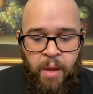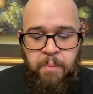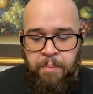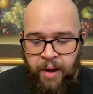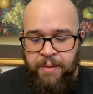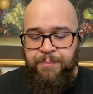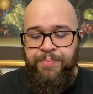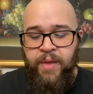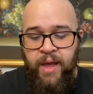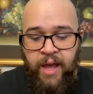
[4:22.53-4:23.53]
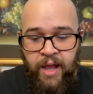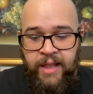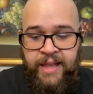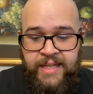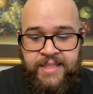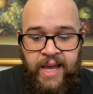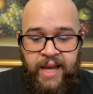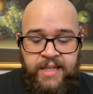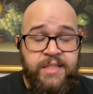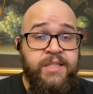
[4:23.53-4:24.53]
But let's get
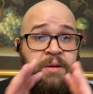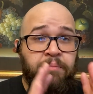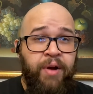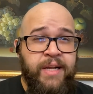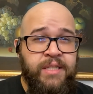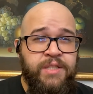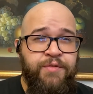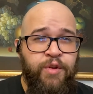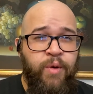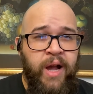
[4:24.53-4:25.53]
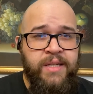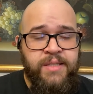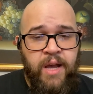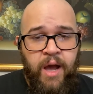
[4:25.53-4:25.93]
into some prices for you guys.